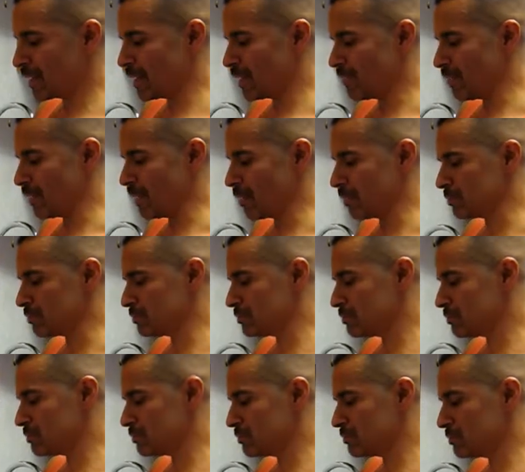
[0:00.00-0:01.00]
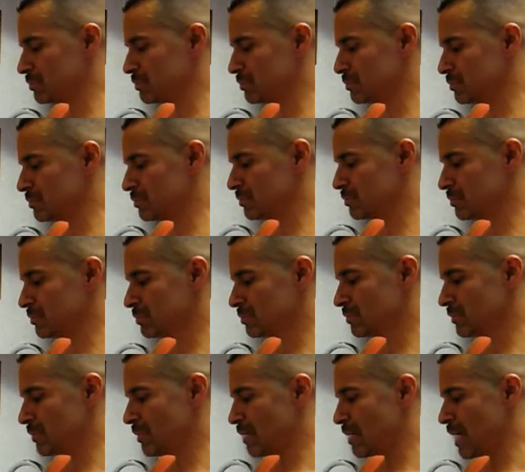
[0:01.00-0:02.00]
about
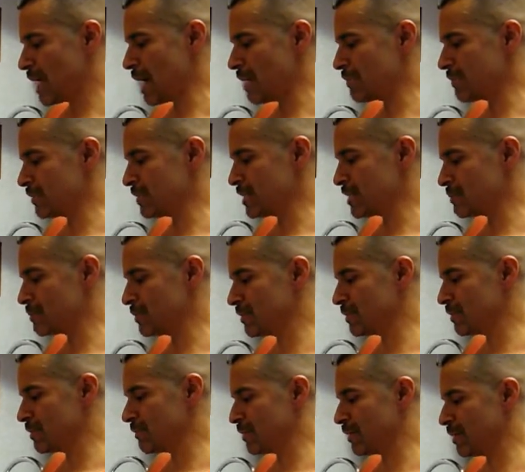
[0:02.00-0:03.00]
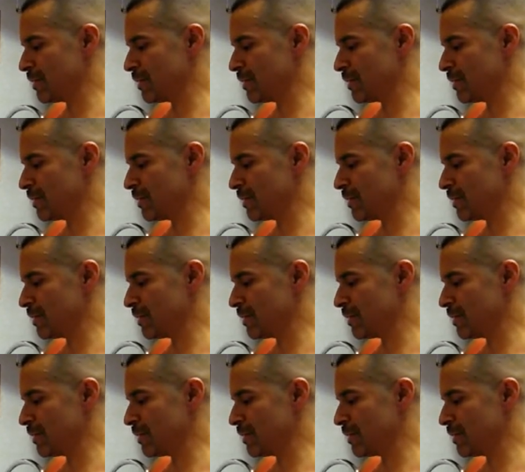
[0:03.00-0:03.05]
half a teaspoon of